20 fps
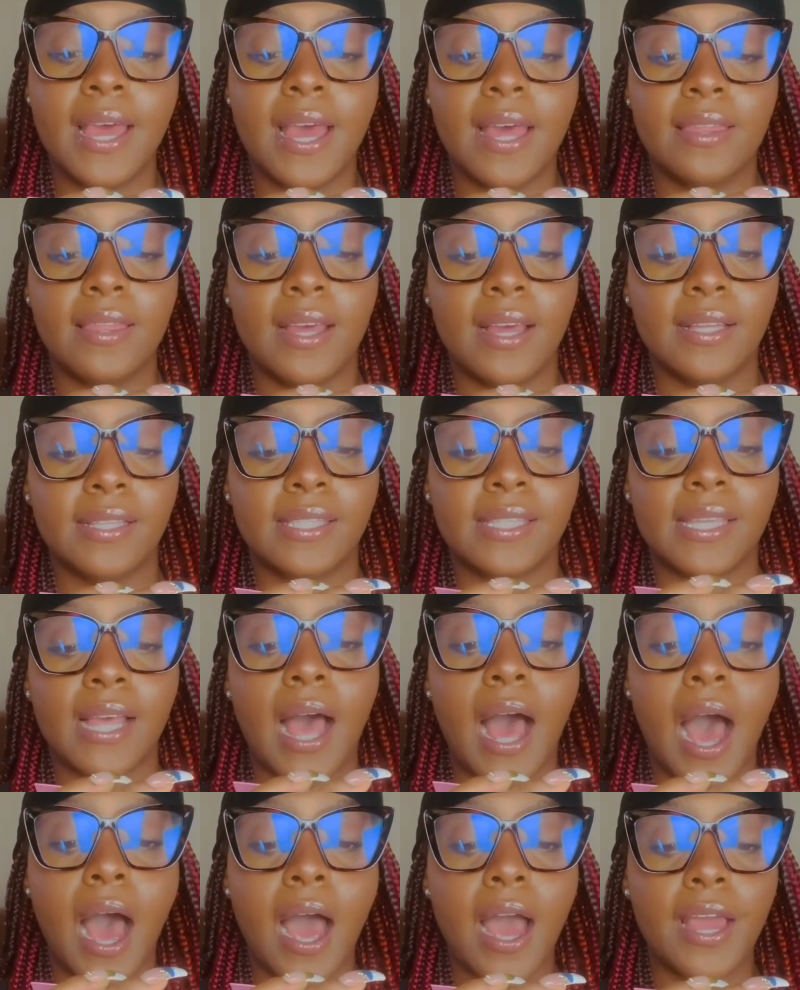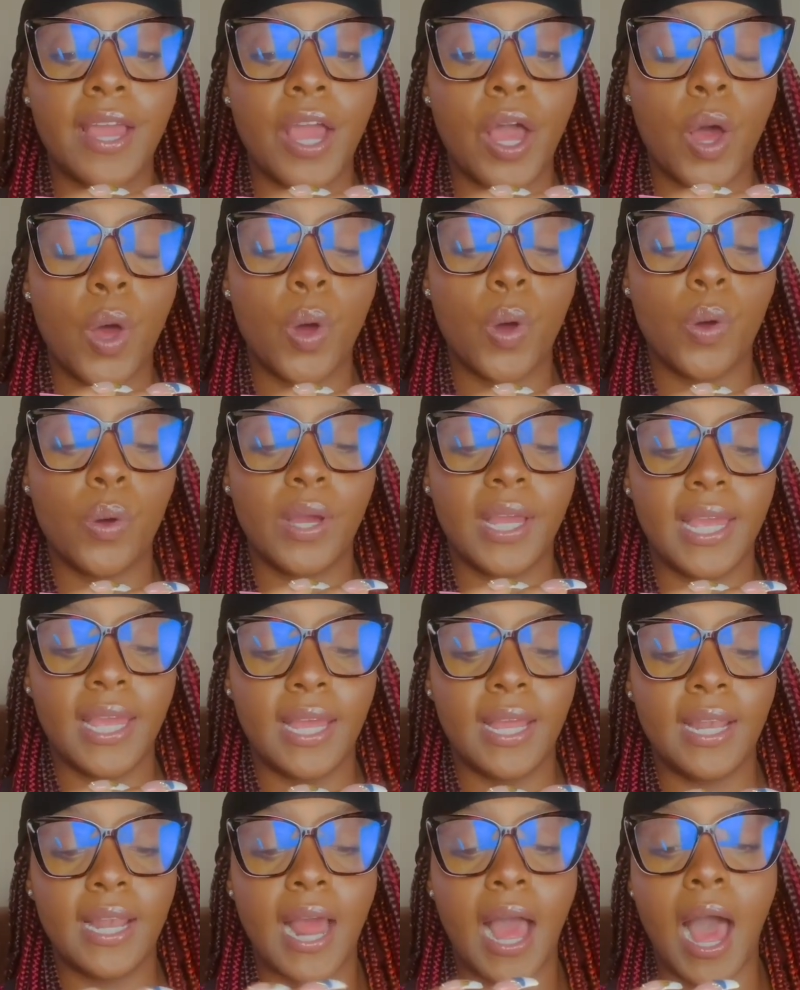and that's
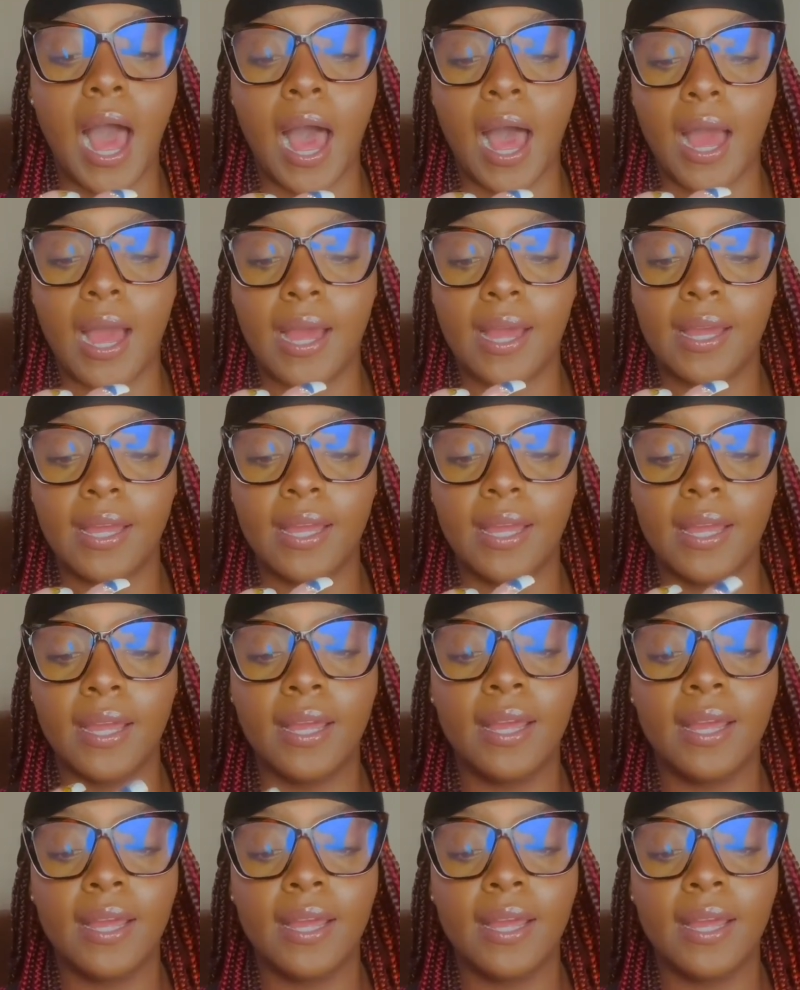IONI